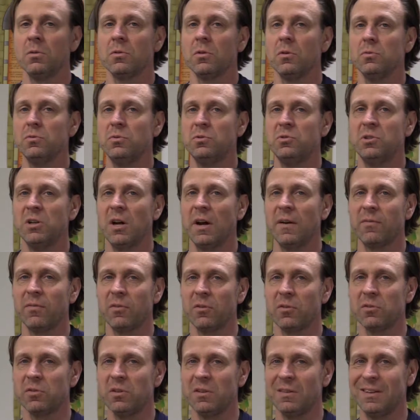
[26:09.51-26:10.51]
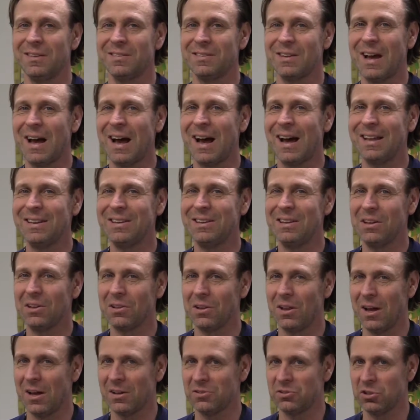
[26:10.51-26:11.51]
So Jefferson is
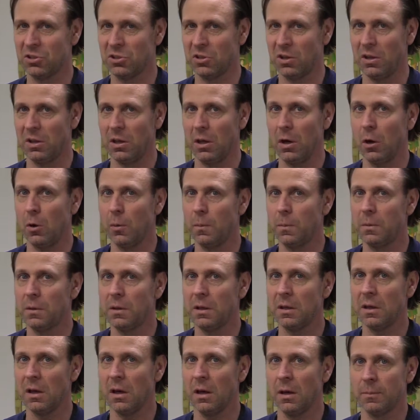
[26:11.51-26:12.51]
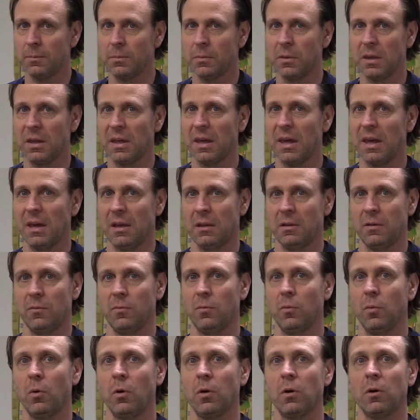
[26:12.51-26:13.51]
ideologically opening up the can
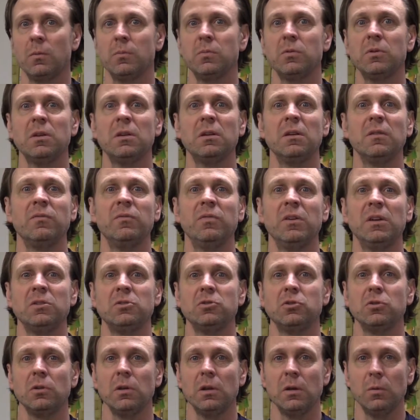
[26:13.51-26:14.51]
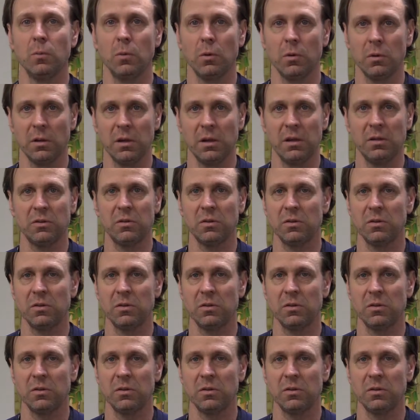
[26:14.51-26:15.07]
of worms that eventually will lead